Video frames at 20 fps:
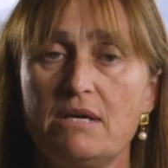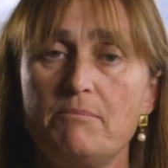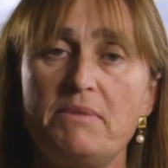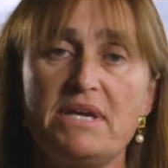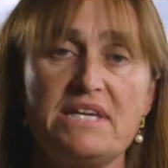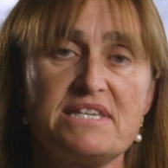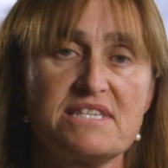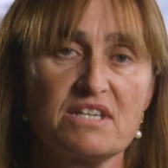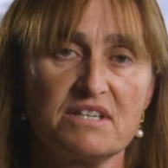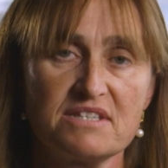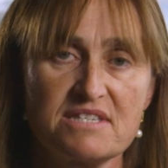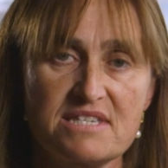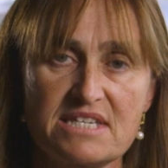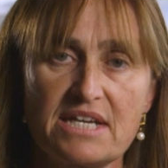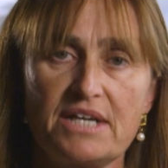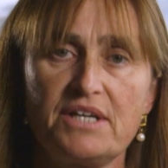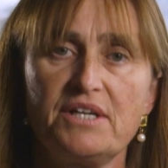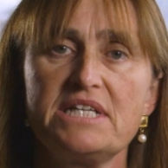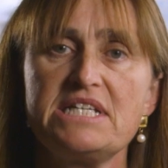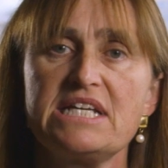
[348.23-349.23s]
based on
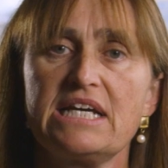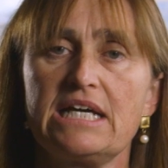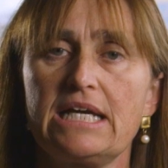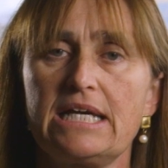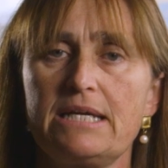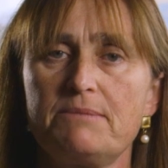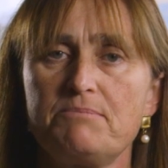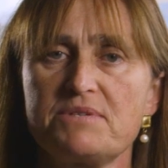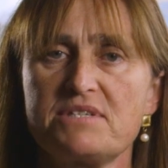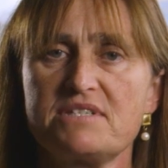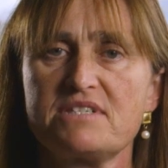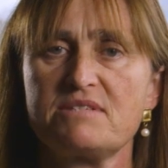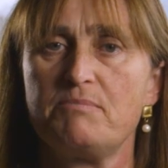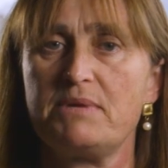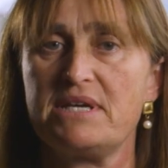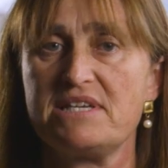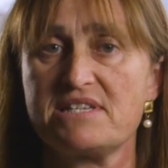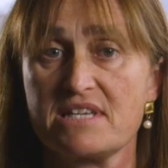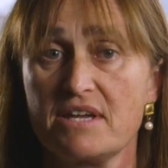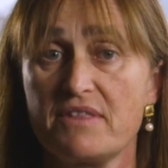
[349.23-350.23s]
stereotypes,
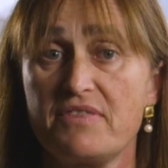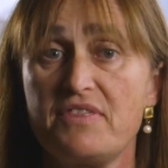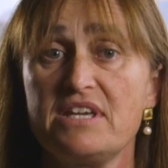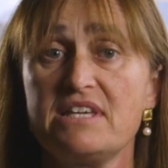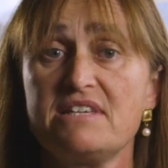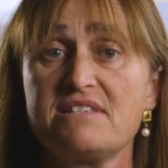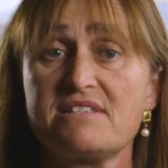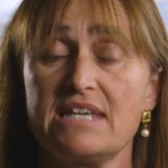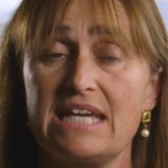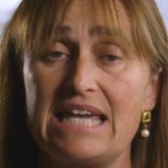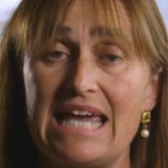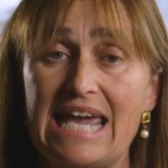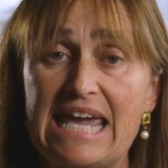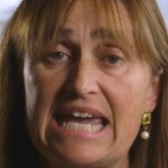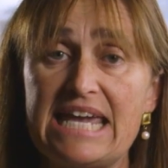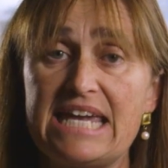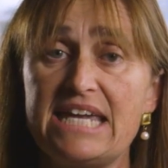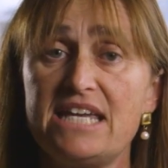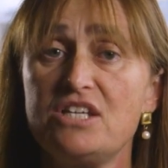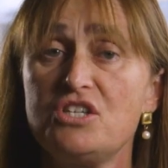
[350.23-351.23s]
based on things like
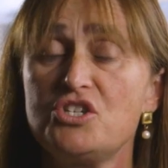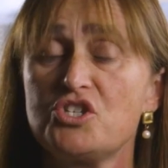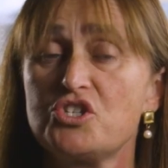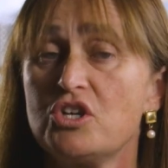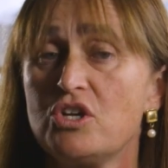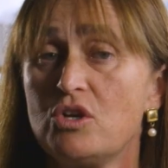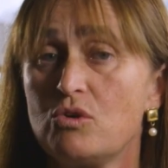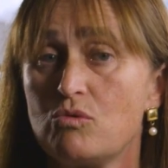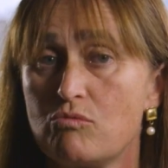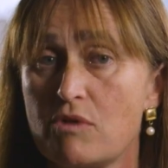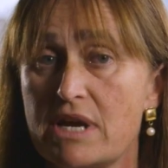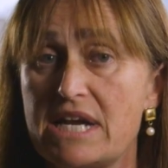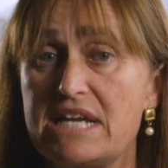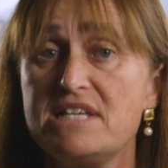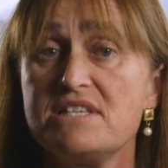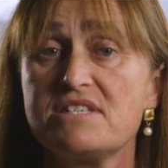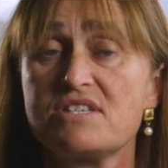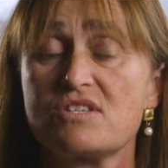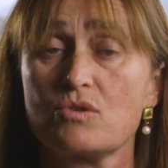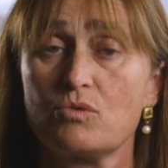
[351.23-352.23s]
age,
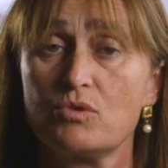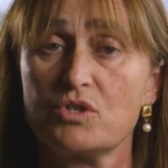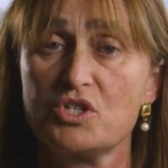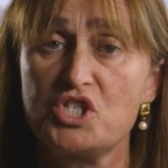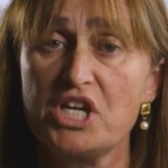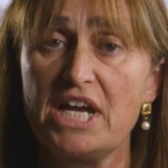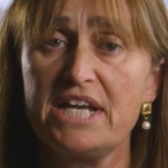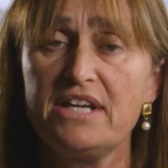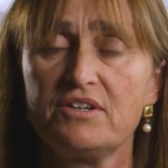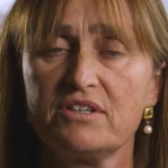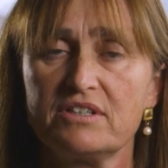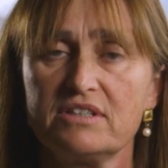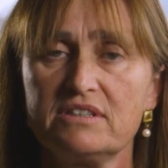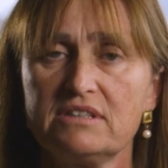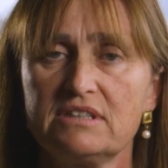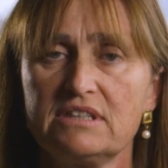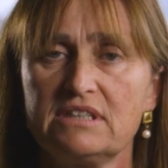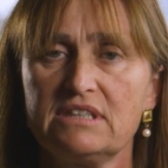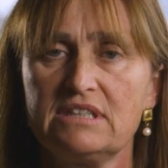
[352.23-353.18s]
race, or gender,